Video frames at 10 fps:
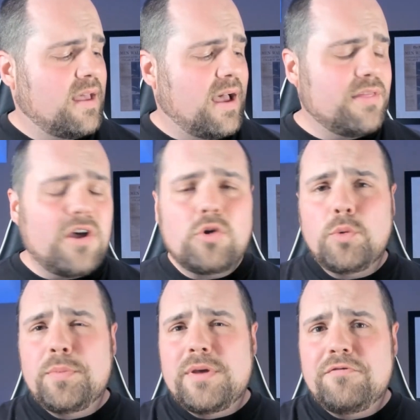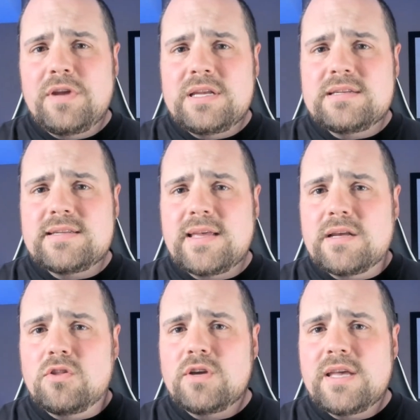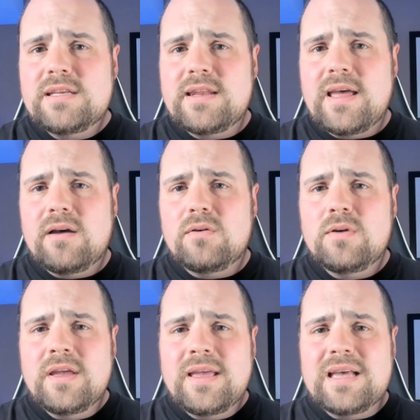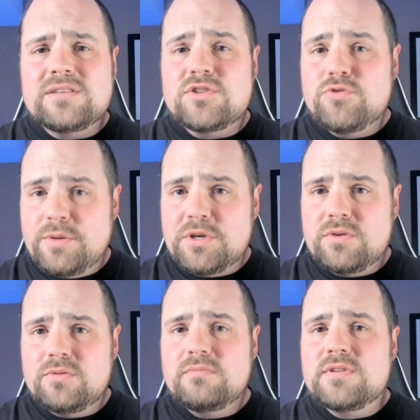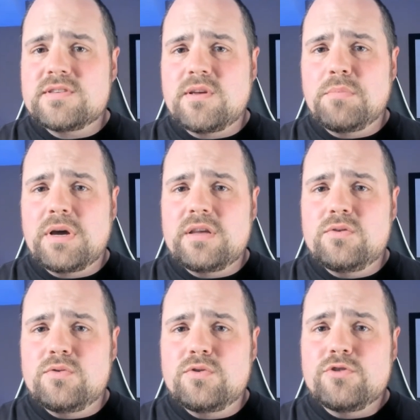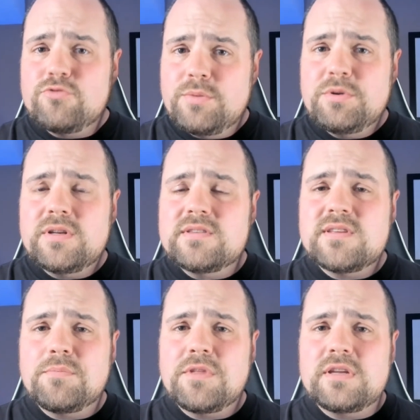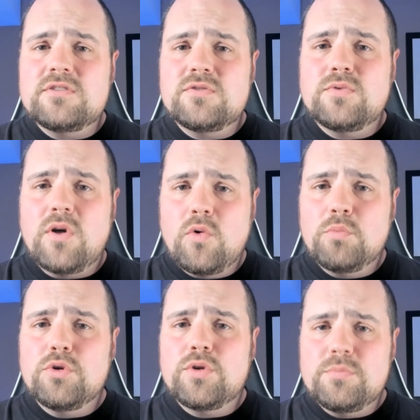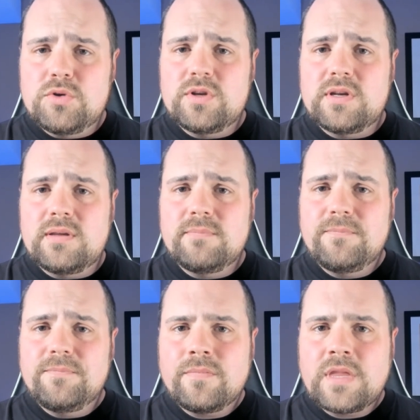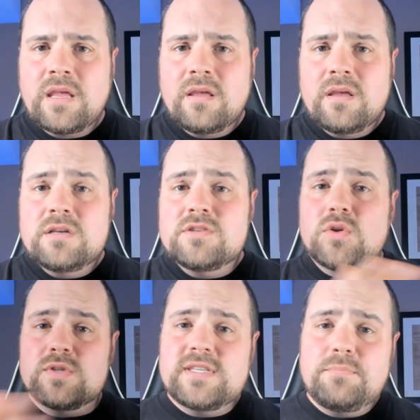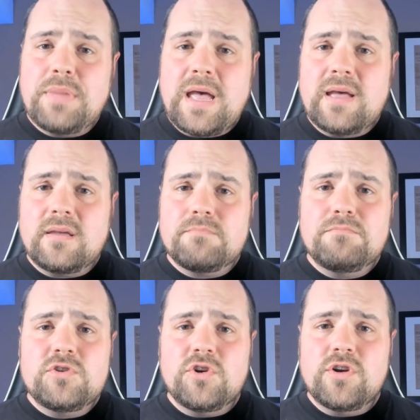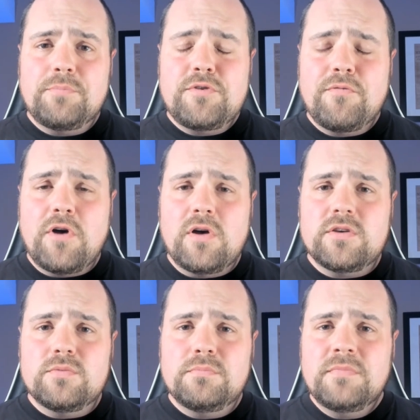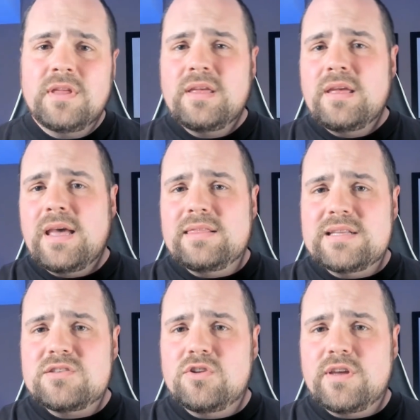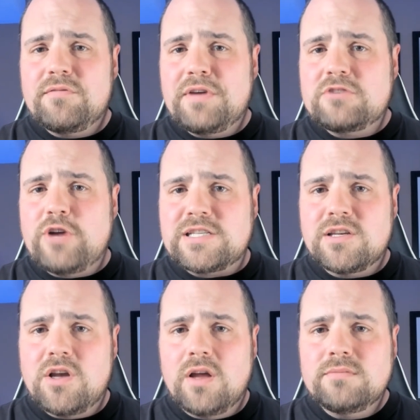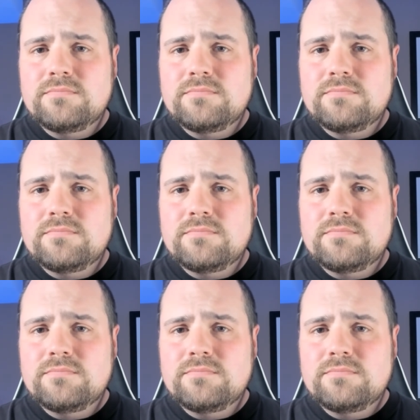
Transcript: I thought it would be fitting to take a look at it now as a tribute to somebody who contributed something to the homebrew community. So sit back, turn up your volume, and let's look at Vectrexagon.